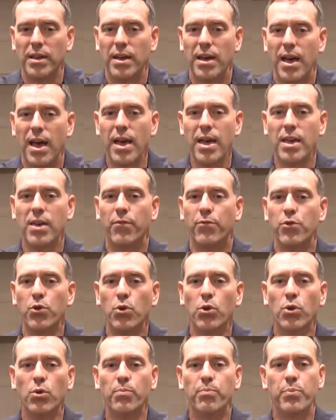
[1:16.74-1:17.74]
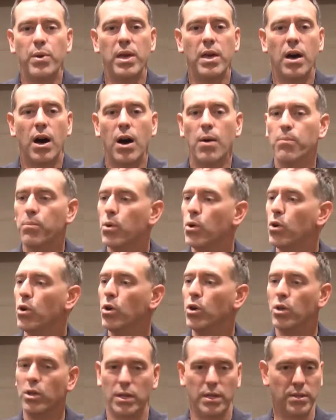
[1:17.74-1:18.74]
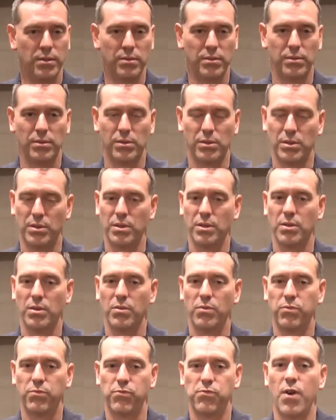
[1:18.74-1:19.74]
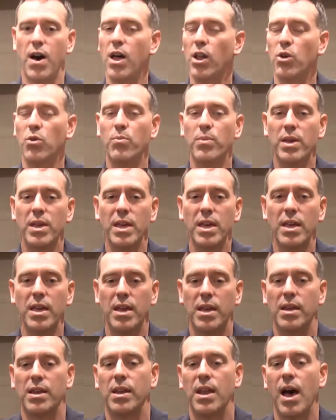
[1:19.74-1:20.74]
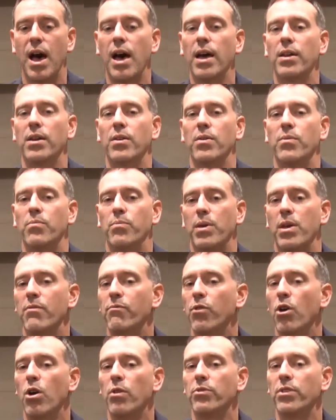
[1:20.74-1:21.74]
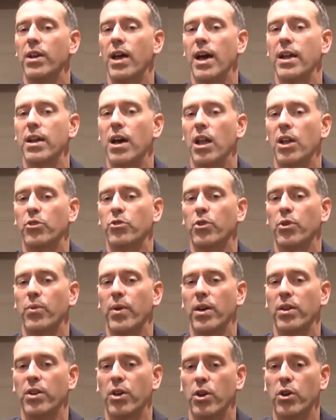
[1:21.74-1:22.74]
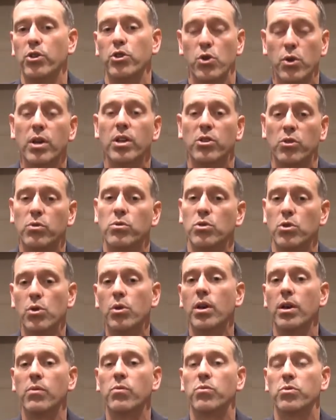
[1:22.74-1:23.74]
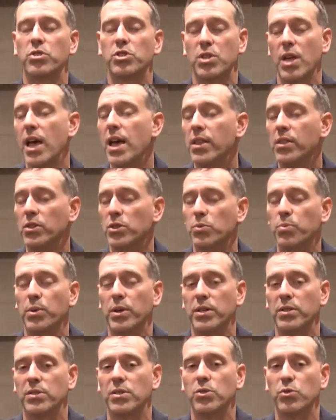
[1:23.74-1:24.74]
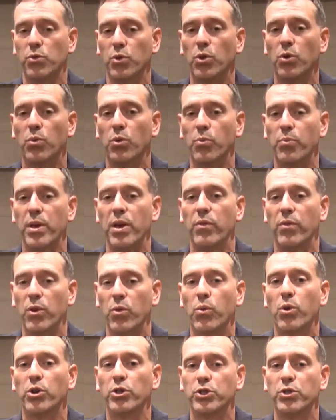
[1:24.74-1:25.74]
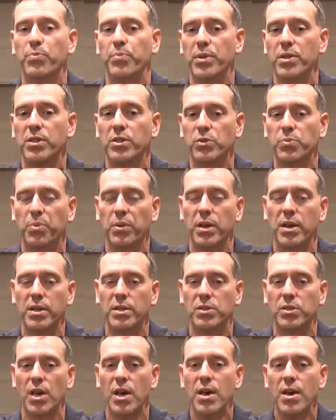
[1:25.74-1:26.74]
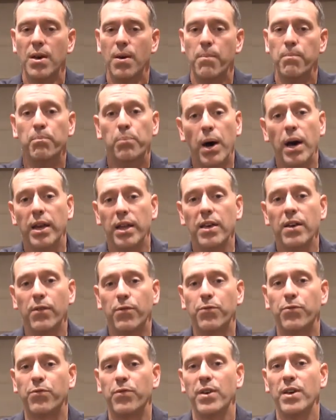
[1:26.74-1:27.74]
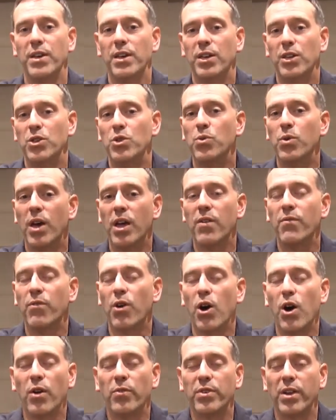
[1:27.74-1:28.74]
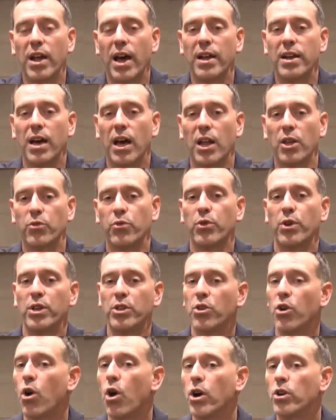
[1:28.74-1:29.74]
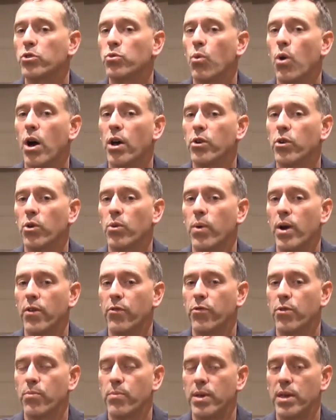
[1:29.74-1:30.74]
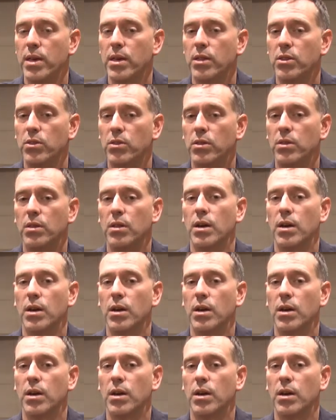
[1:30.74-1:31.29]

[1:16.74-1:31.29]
Hey, if you'll be humble and follow me and not be involved in idolatry around here, you can stay in this place. Israel will be able to worship in this place. But if you get involved in idolatry and your hearts wander away from me, and